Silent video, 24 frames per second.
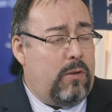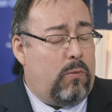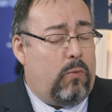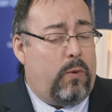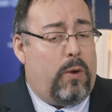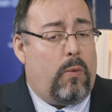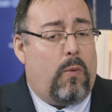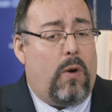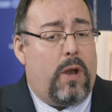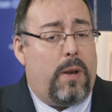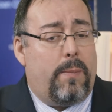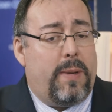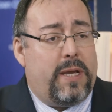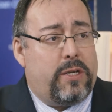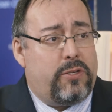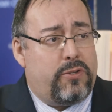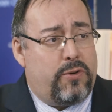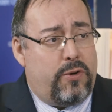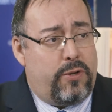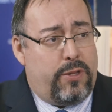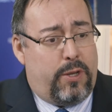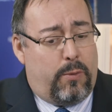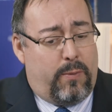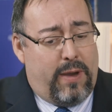We want to make
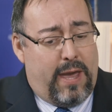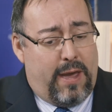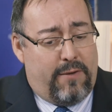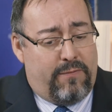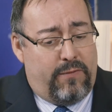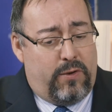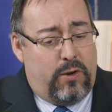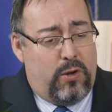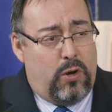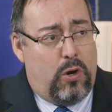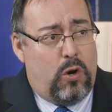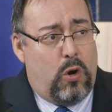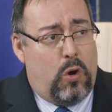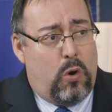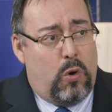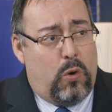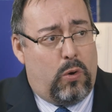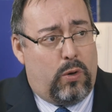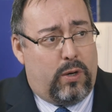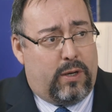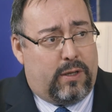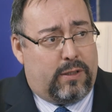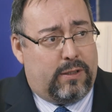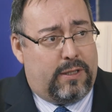sure that we have
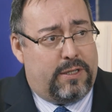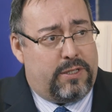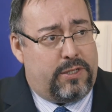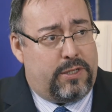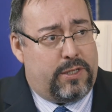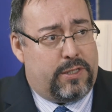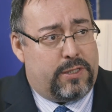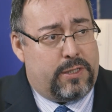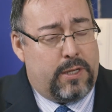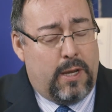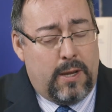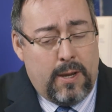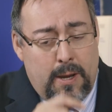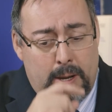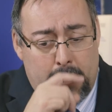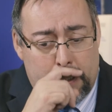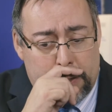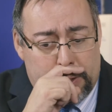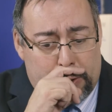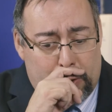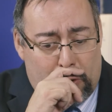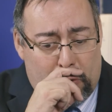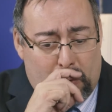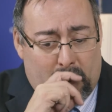no glitches.
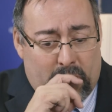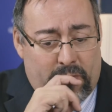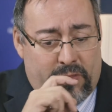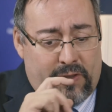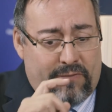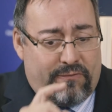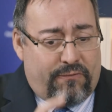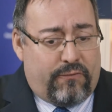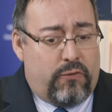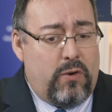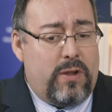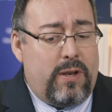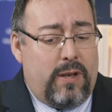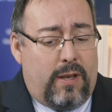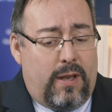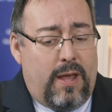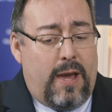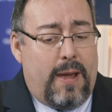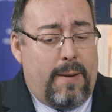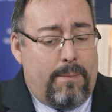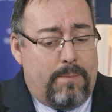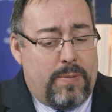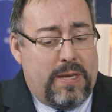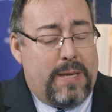So the
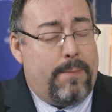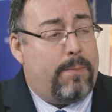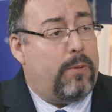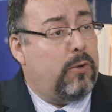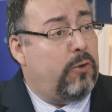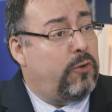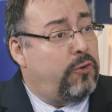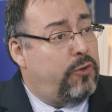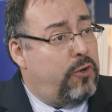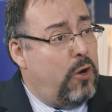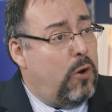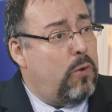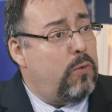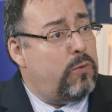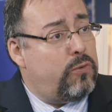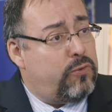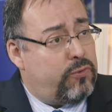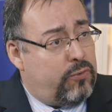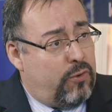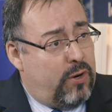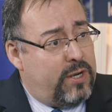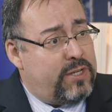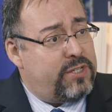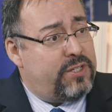frontline people don't
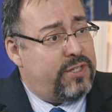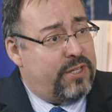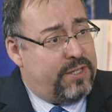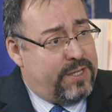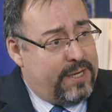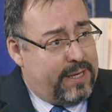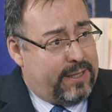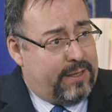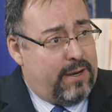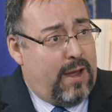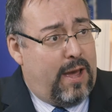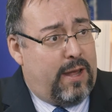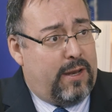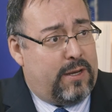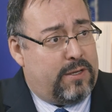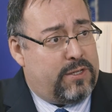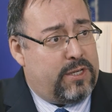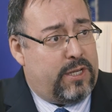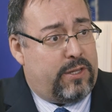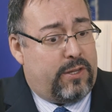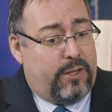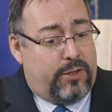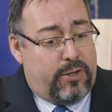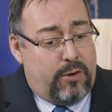trust the
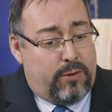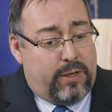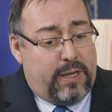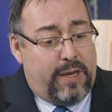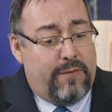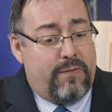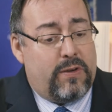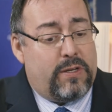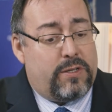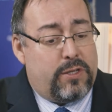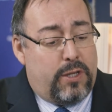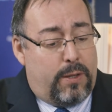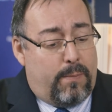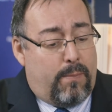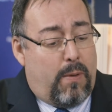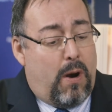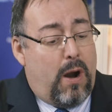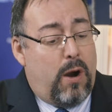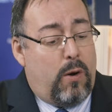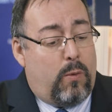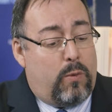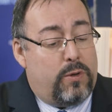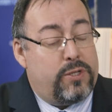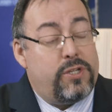technology that they're giving to the
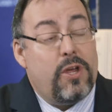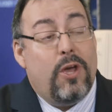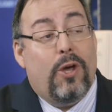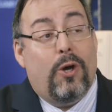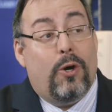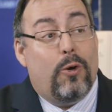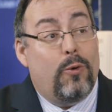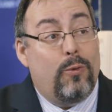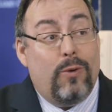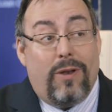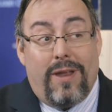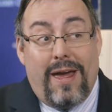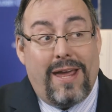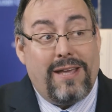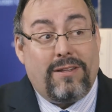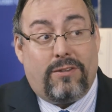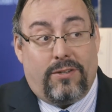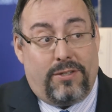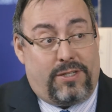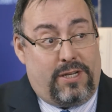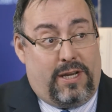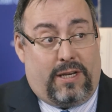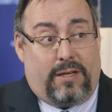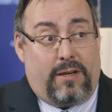borrowers who like
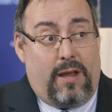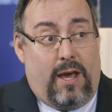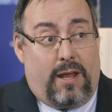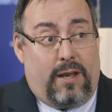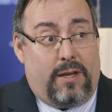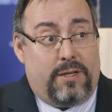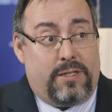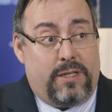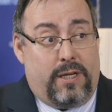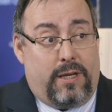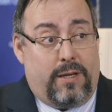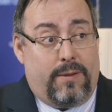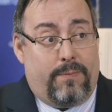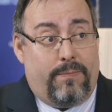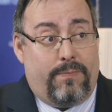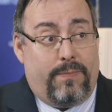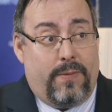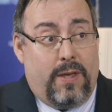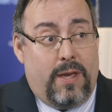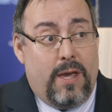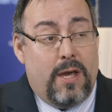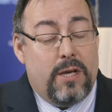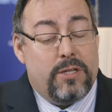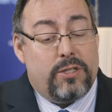the technology.
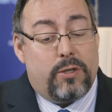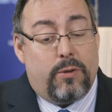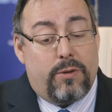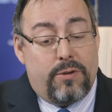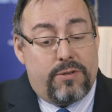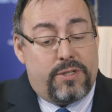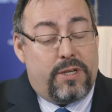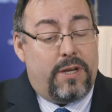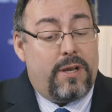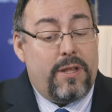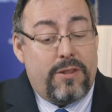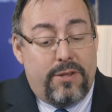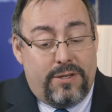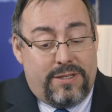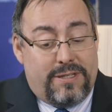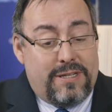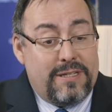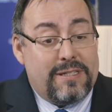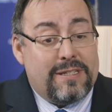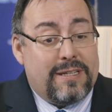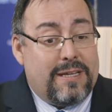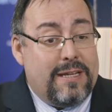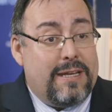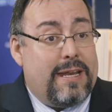So there's another
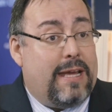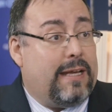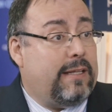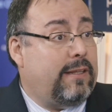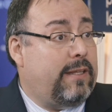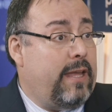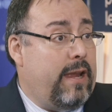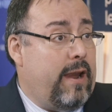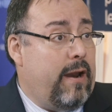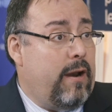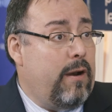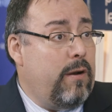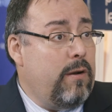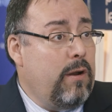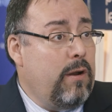disconnect there.